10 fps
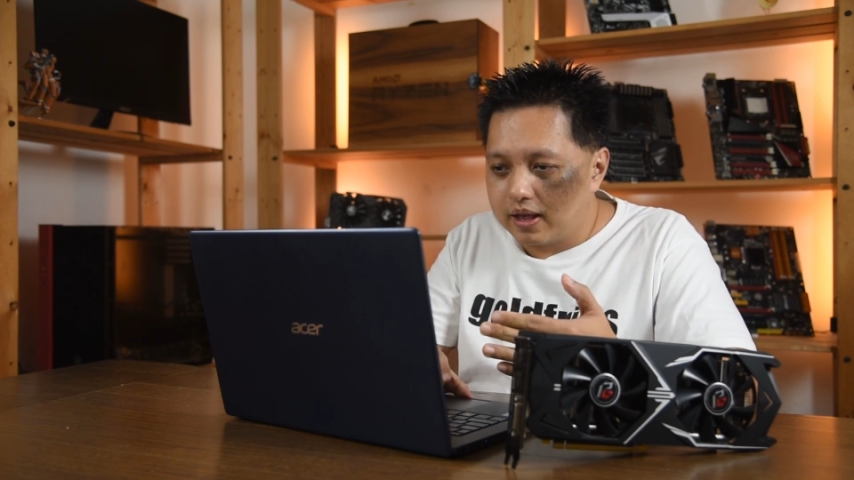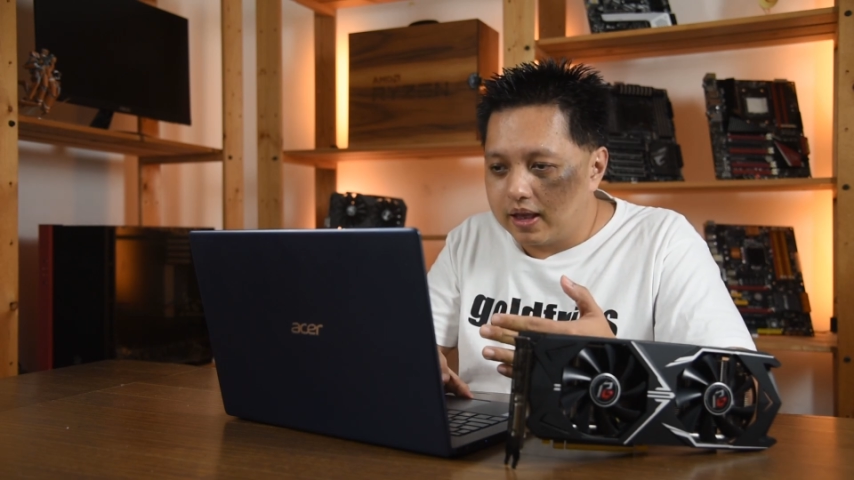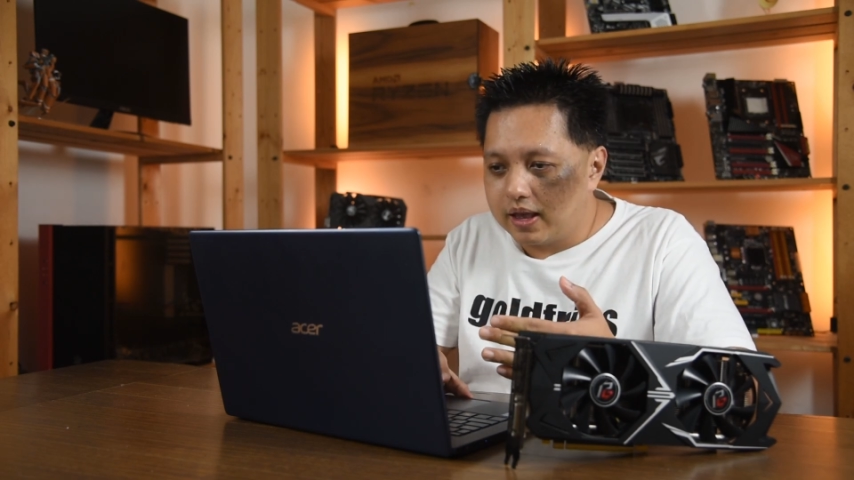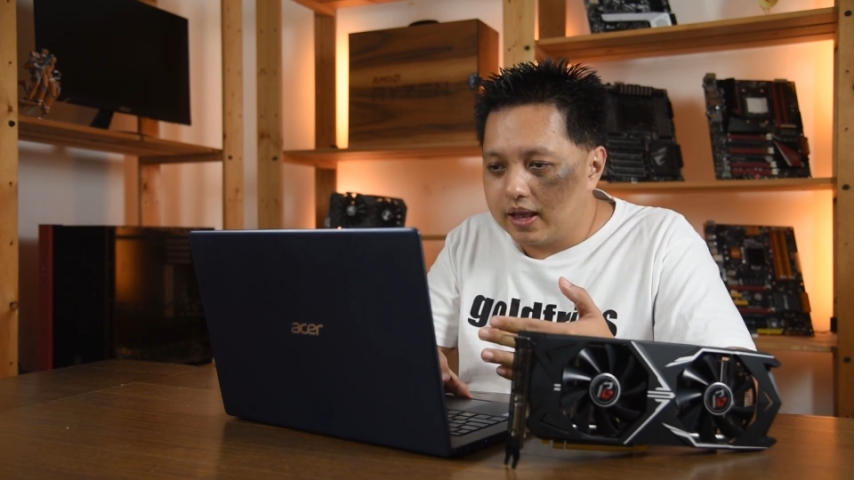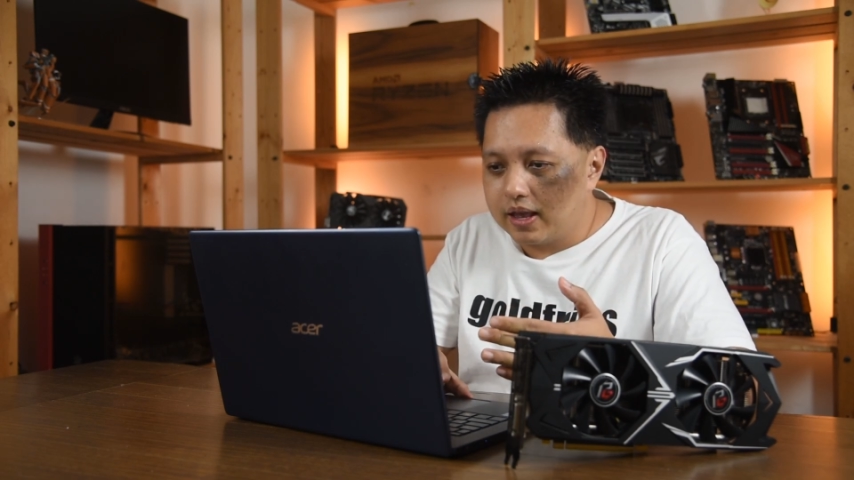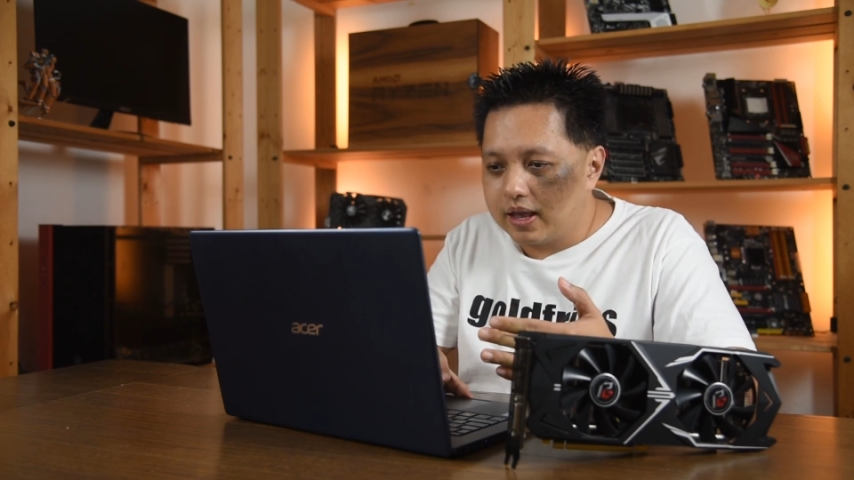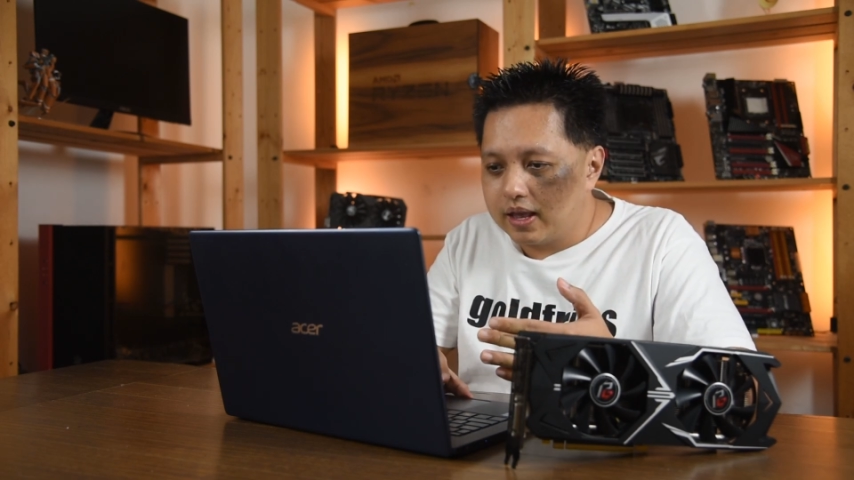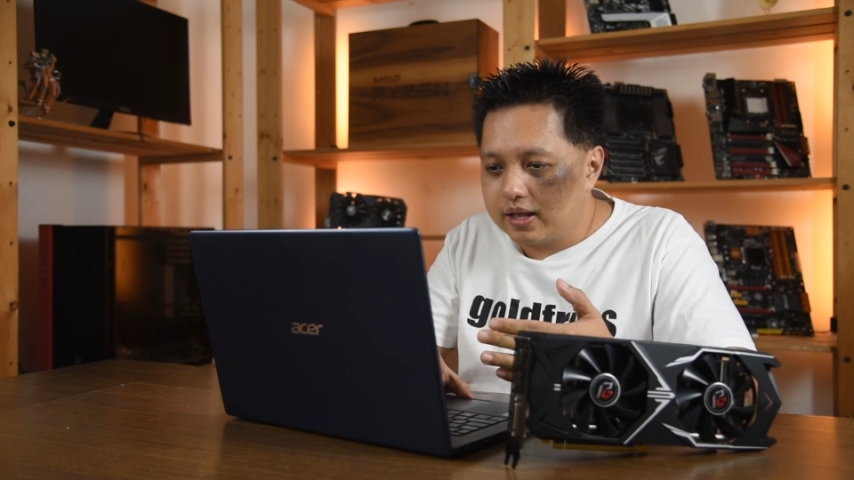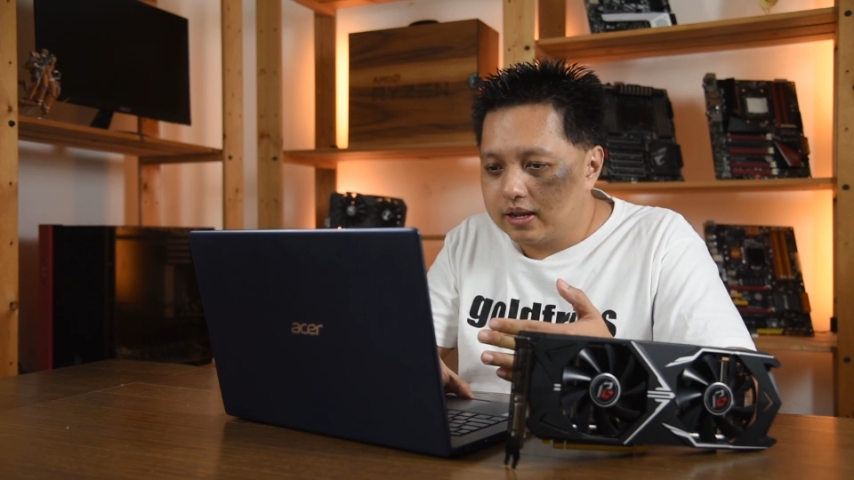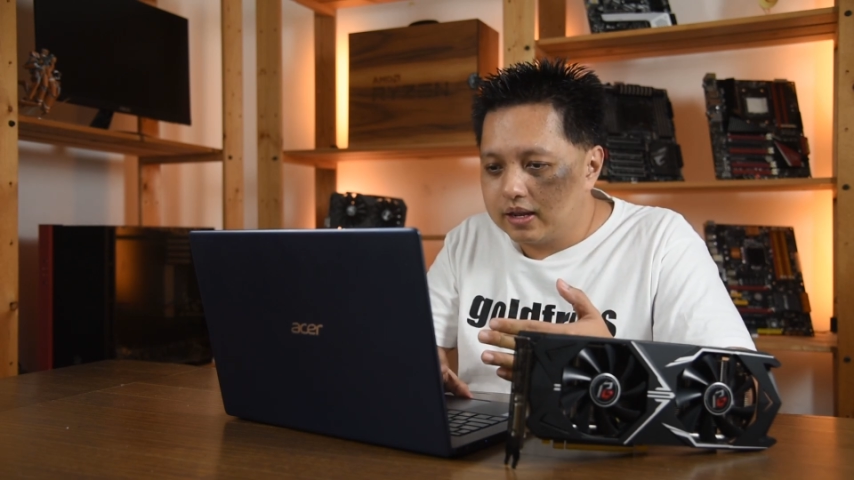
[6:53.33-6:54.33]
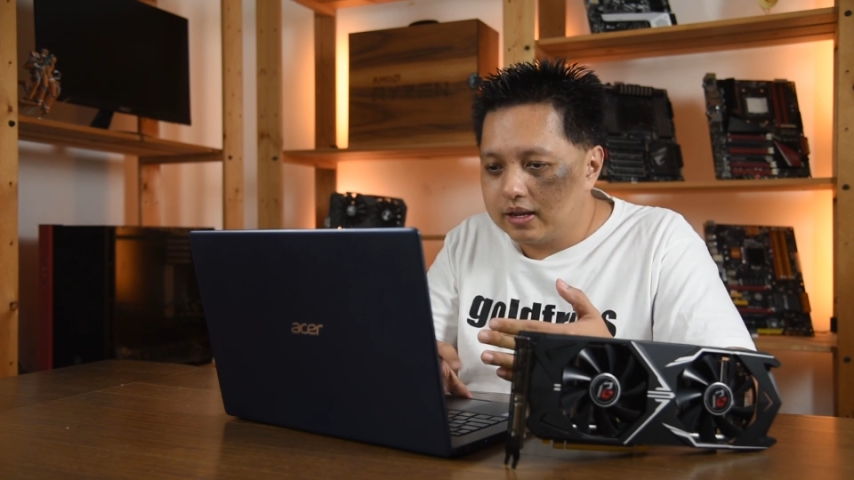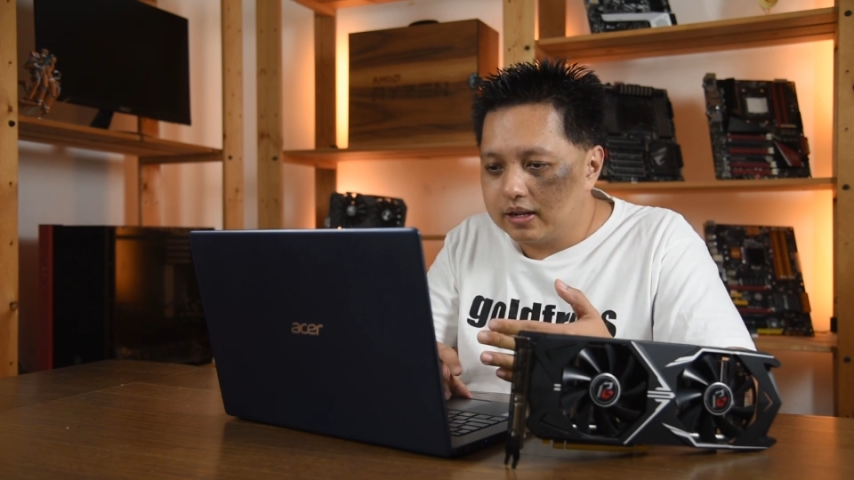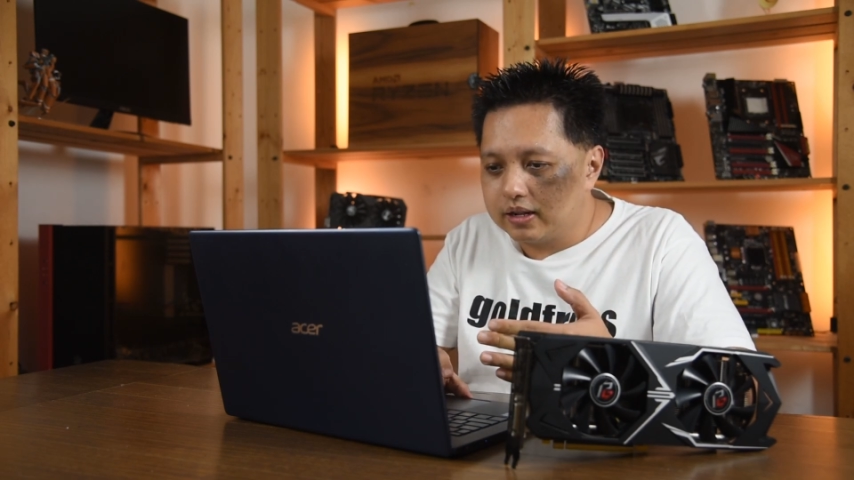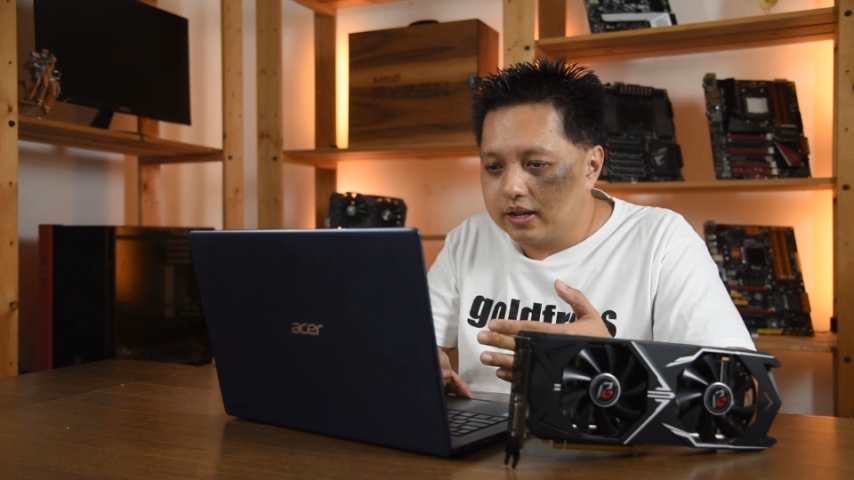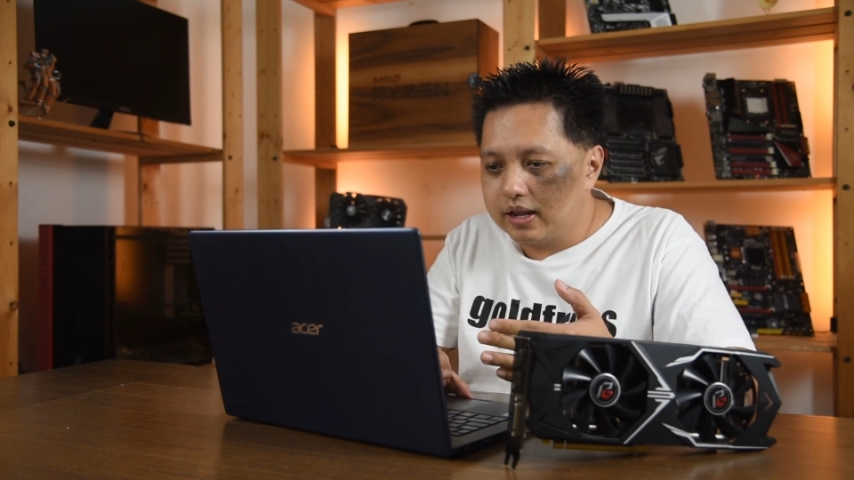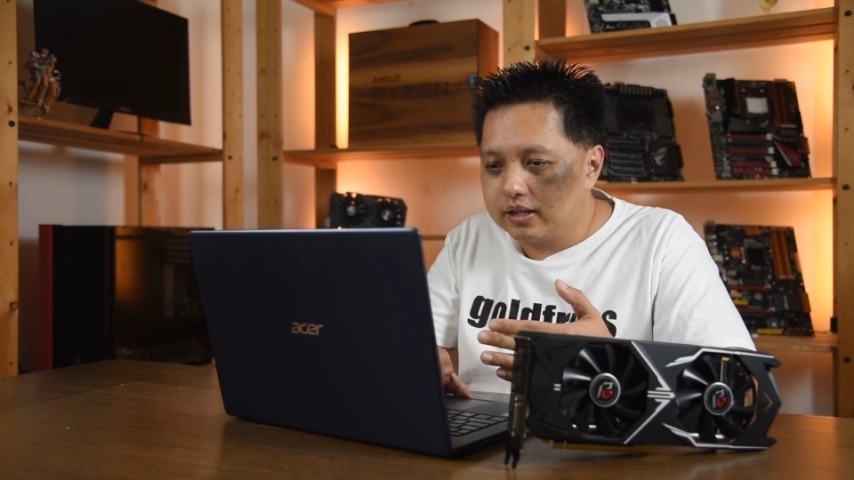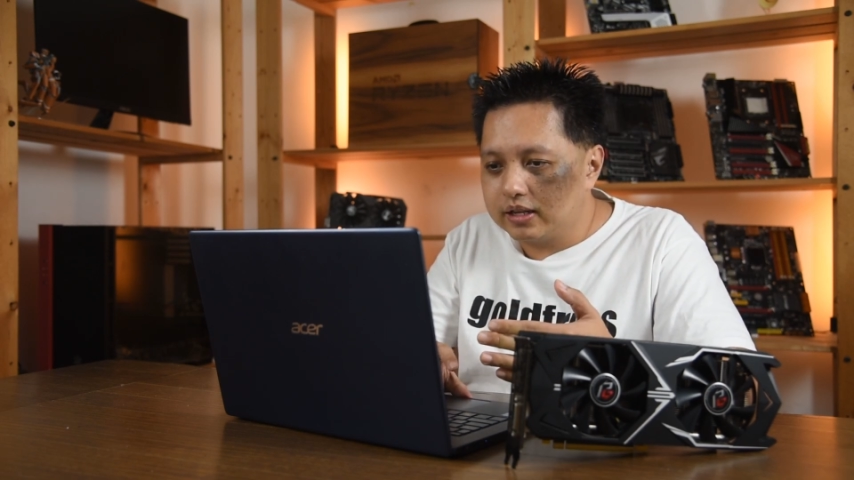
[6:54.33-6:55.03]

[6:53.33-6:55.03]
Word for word: And then